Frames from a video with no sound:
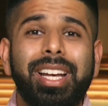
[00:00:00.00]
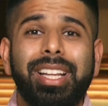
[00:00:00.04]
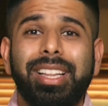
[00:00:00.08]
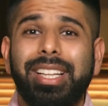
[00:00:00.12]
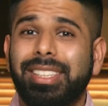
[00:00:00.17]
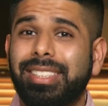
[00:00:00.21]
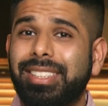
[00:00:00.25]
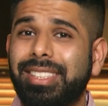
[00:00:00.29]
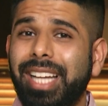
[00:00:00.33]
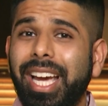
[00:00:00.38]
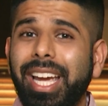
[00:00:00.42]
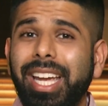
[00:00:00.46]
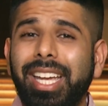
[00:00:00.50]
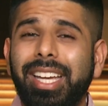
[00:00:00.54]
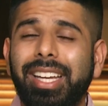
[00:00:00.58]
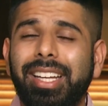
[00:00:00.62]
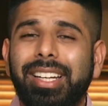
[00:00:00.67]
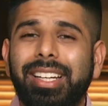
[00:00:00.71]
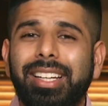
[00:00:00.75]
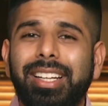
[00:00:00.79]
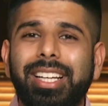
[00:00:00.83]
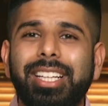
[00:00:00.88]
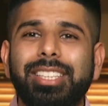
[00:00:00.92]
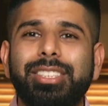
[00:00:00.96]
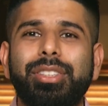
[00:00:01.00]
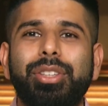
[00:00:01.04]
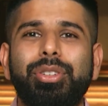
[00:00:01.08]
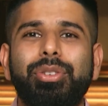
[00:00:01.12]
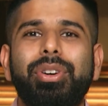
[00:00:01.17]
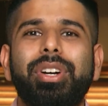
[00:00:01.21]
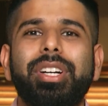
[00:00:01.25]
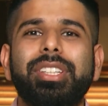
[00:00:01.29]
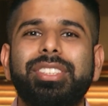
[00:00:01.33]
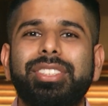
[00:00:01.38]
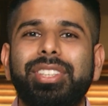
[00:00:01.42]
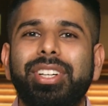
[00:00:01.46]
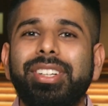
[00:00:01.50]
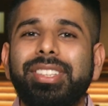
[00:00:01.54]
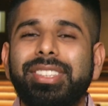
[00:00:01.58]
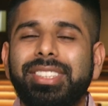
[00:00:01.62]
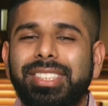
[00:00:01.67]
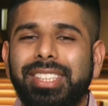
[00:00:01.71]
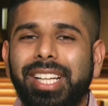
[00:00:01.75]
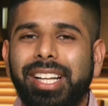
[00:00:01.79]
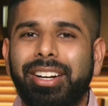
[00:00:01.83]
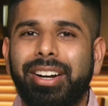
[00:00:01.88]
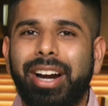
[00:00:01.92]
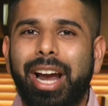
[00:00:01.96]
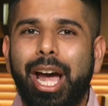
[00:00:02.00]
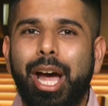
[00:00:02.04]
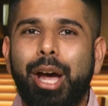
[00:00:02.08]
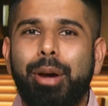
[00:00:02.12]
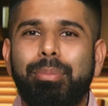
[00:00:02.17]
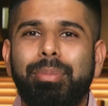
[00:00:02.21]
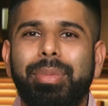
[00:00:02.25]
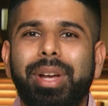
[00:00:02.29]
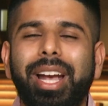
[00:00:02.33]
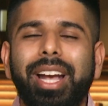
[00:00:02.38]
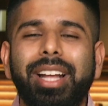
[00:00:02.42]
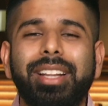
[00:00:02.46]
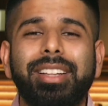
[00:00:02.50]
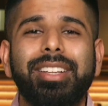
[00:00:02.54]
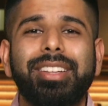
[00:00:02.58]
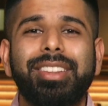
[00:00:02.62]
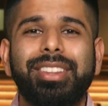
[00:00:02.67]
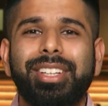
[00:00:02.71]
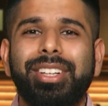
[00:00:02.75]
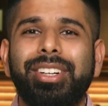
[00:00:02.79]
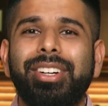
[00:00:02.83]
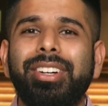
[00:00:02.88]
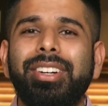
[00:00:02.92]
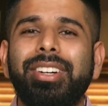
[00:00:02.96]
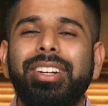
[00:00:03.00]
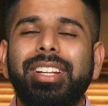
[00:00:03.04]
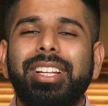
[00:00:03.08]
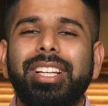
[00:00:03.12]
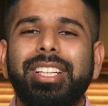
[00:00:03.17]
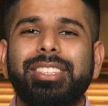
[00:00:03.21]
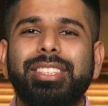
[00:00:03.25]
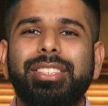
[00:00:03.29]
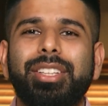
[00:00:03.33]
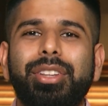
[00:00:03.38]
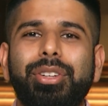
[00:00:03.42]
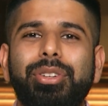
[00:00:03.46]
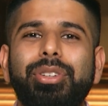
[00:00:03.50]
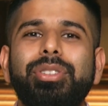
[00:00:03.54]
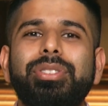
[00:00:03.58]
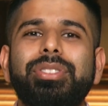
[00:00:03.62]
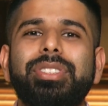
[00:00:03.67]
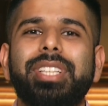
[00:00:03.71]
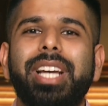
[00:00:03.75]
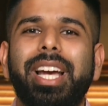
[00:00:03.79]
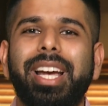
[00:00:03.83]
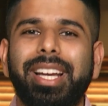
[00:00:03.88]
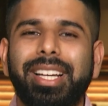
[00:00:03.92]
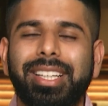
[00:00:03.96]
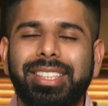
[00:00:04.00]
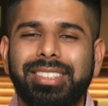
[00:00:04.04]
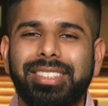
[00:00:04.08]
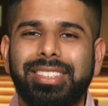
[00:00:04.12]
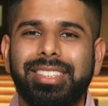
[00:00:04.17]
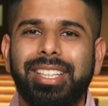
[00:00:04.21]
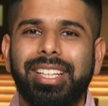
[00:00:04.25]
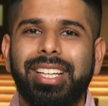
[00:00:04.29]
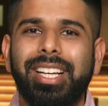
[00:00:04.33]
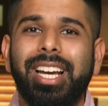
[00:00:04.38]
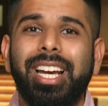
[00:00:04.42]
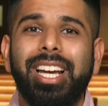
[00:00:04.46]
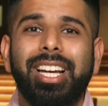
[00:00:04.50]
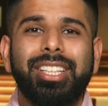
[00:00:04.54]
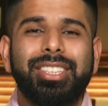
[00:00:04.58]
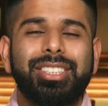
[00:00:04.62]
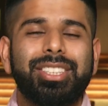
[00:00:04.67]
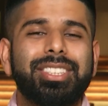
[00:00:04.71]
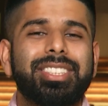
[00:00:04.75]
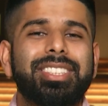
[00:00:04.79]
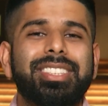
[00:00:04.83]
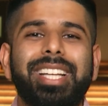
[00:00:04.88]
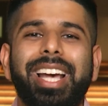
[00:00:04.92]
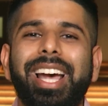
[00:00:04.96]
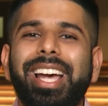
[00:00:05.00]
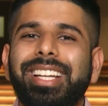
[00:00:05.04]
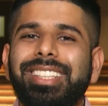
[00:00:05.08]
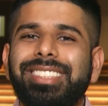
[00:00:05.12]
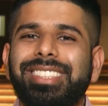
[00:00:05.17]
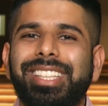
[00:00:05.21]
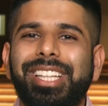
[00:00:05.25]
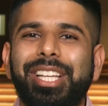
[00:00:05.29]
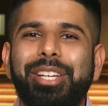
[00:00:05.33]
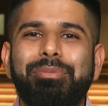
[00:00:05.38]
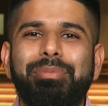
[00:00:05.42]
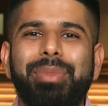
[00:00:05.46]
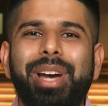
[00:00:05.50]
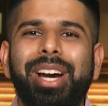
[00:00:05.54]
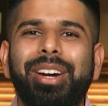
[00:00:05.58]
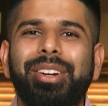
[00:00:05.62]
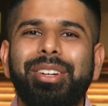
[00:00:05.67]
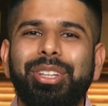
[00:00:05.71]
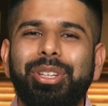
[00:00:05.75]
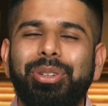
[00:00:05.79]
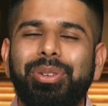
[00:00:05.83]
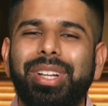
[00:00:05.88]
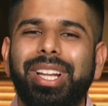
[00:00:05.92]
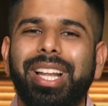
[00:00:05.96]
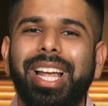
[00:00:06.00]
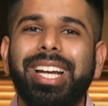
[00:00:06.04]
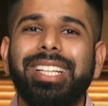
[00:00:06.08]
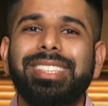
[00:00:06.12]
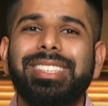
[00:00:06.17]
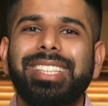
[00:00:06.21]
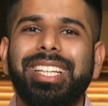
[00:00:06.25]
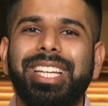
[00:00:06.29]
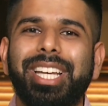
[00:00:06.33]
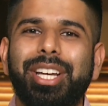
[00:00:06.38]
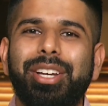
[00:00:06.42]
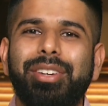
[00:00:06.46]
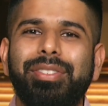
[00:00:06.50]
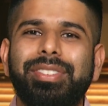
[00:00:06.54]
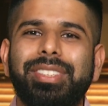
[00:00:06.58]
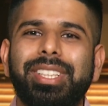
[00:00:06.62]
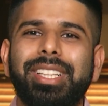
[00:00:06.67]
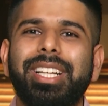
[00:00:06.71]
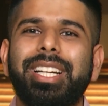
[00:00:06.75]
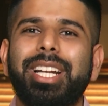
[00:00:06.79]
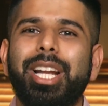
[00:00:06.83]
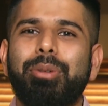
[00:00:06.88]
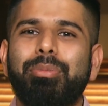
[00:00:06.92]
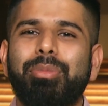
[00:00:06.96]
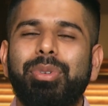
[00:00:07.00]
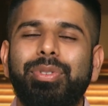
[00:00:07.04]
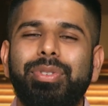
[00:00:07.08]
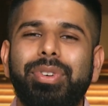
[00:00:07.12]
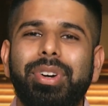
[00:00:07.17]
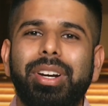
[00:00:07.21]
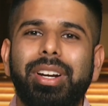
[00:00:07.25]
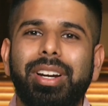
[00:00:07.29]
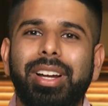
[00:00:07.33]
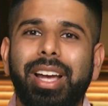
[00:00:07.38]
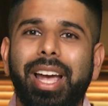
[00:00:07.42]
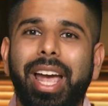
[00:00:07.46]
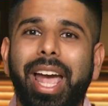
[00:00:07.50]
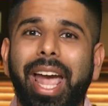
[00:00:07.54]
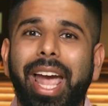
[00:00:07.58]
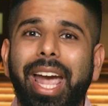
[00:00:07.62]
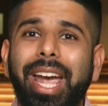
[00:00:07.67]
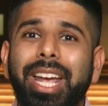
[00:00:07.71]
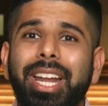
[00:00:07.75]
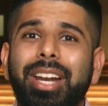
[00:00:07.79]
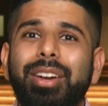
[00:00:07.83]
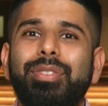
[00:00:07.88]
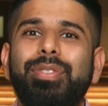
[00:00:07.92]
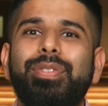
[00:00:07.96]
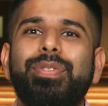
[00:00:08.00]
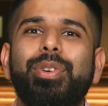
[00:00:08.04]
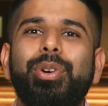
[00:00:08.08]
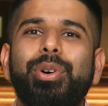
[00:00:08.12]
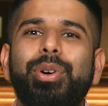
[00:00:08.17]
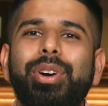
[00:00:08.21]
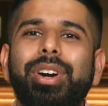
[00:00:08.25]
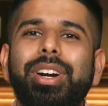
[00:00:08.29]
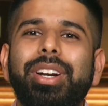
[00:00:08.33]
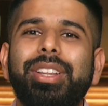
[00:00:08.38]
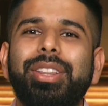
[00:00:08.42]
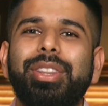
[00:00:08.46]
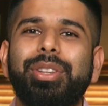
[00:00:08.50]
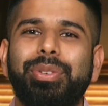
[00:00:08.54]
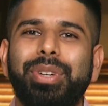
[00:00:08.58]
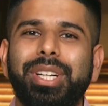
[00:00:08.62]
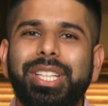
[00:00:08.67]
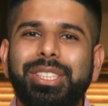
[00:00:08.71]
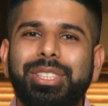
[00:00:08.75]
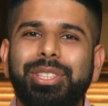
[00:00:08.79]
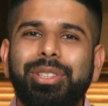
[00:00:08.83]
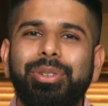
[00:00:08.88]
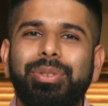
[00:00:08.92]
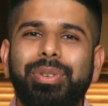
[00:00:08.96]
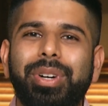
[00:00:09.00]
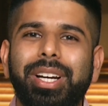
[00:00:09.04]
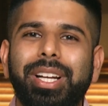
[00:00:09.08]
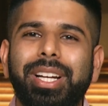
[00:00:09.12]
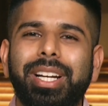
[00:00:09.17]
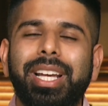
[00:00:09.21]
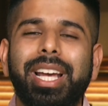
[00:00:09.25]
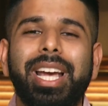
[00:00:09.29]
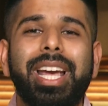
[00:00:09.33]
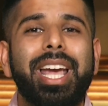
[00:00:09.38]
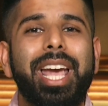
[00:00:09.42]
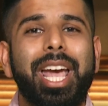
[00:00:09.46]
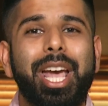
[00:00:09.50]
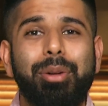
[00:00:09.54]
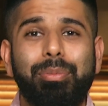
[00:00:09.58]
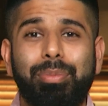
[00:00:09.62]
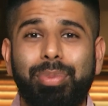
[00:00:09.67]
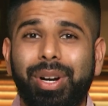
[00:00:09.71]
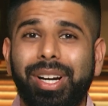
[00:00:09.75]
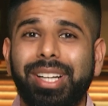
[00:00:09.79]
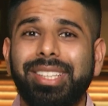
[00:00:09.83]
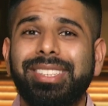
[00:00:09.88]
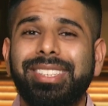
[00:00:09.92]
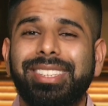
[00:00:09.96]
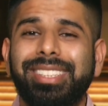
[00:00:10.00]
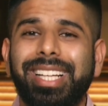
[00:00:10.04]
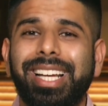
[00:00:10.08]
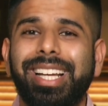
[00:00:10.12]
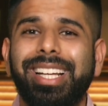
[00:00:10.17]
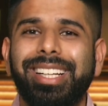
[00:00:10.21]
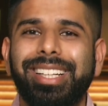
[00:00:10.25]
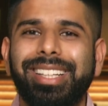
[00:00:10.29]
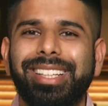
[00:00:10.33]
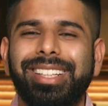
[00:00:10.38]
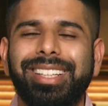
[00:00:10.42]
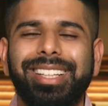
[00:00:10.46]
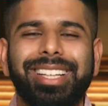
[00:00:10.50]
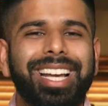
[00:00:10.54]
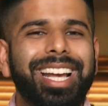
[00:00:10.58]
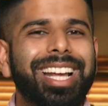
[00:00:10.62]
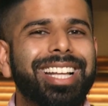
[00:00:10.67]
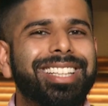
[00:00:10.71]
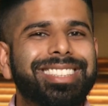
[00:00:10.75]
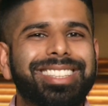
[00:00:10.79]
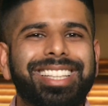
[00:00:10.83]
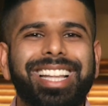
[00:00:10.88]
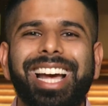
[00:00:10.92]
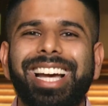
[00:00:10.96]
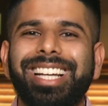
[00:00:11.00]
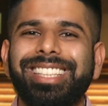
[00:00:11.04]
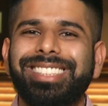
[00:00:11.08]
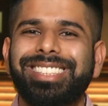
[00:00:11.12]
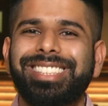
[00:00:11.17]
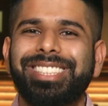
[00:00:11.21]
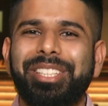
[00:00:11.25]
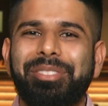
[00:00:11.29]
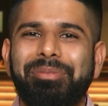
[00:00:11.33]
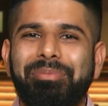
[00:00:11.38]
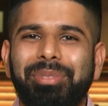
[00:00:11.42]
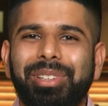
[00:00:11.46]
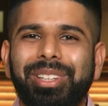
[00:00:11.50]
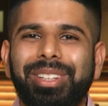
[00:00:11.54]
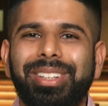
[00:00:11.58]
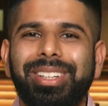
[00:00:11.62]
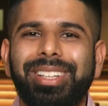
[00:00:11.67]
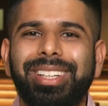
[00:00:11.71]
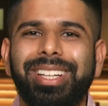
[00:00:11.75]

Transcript: The second is through our church center app, and the third is through text. Just text the amount you would like to give to the number 84321 and press send. It's that simple.